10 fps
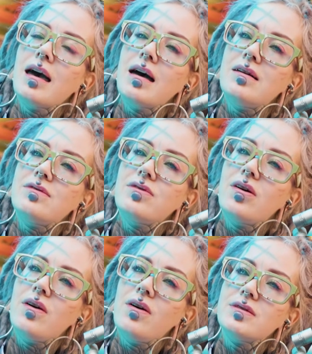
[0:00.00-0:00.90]
have
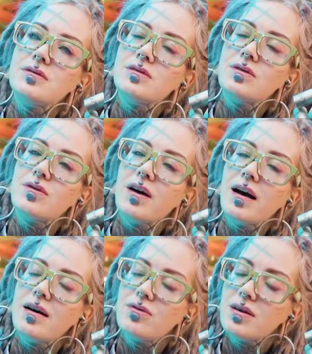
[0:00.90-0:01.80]
also where
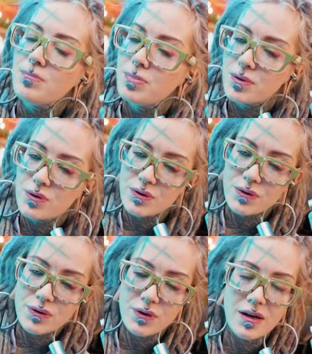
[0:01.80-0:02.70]
I read
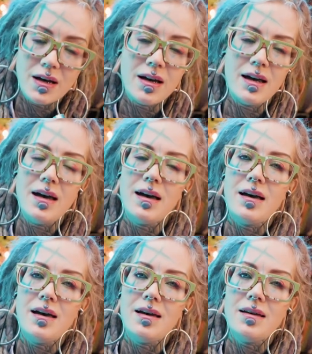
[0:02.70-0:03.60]
books
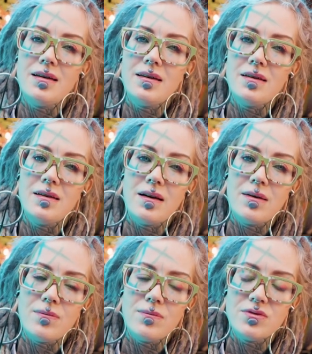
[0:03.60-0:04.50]
and
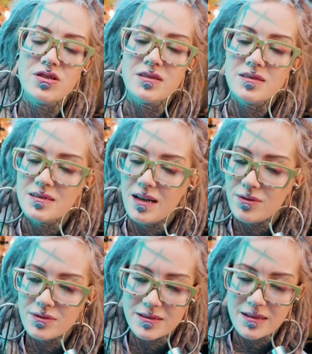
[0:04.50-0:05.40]
just
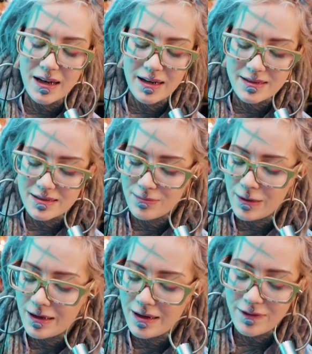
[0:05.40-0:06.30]
sounds
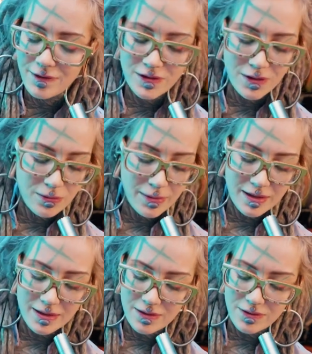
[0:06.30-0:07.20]
ASMR. I have so
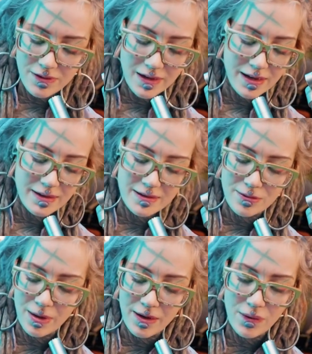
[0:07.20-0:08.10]
many different
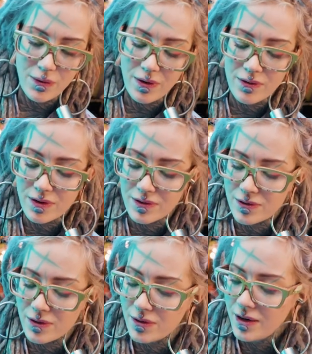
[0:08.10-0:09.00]
ASMR to offer,
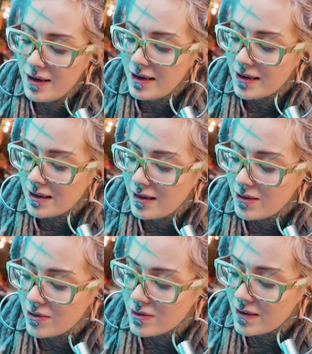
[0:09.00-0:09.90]
so click
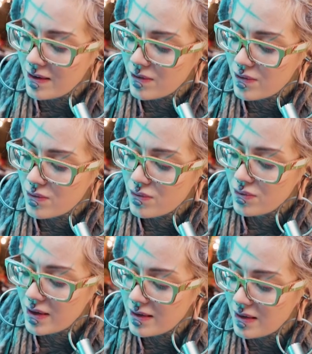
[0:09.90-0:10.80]
yourself through
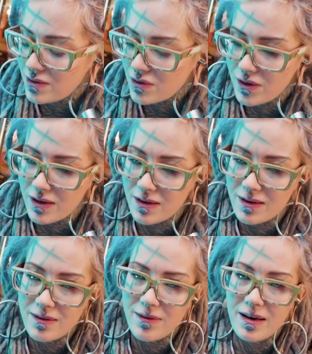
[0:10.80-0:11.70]
and enjoy
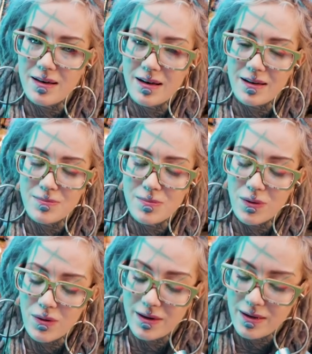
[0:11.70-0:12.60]
and
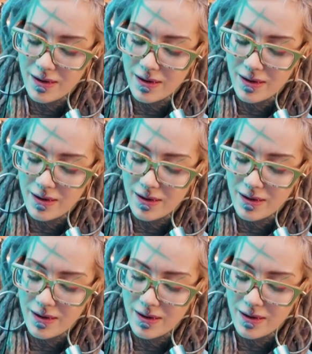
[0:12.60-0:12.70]
explore.